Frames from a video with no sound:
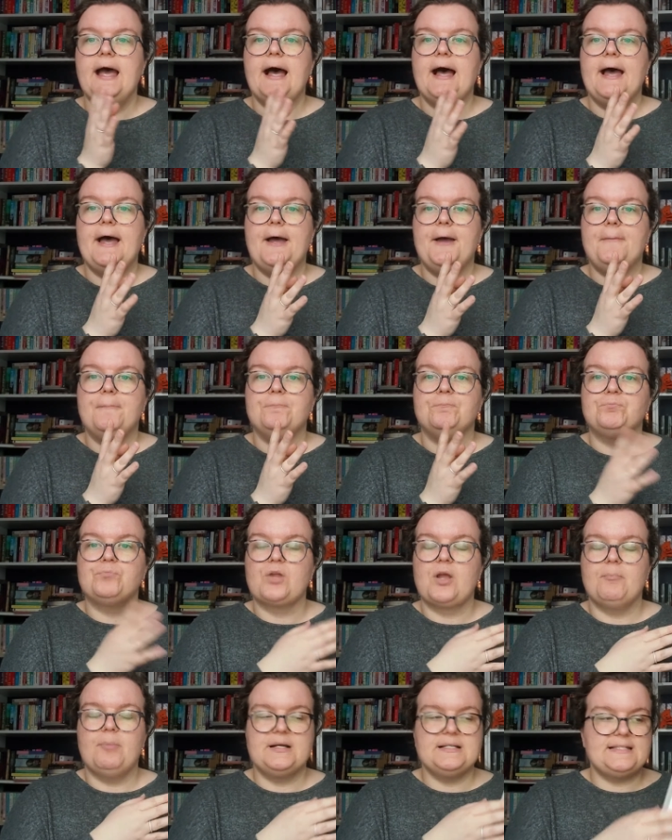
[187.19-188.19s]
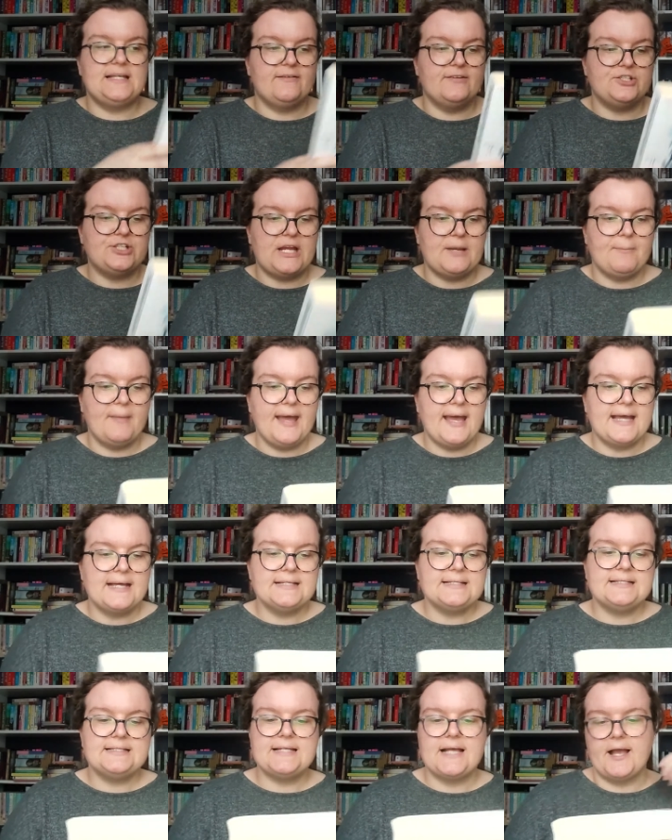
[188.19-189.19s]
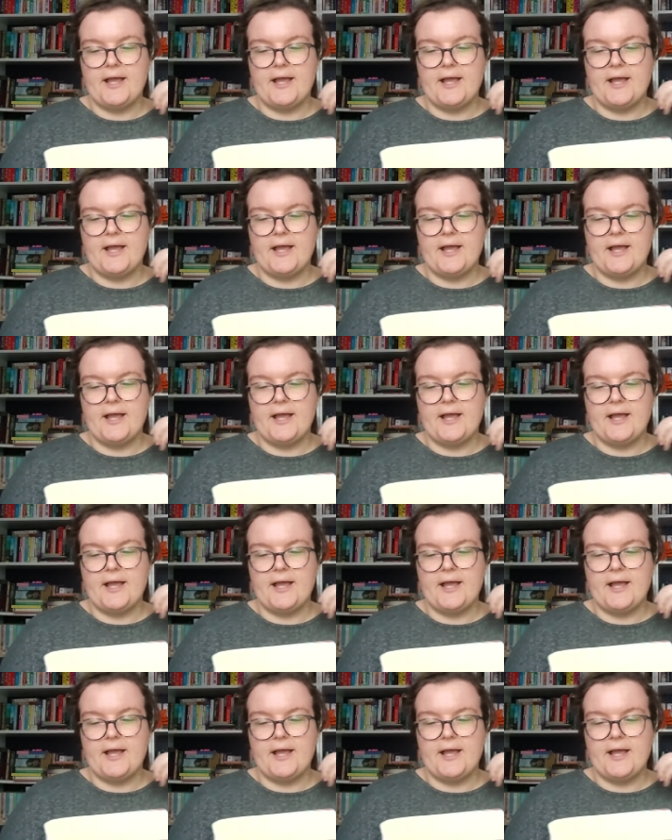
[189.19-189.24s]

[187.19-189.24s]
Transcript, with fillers: um, by Sarah J. Maas.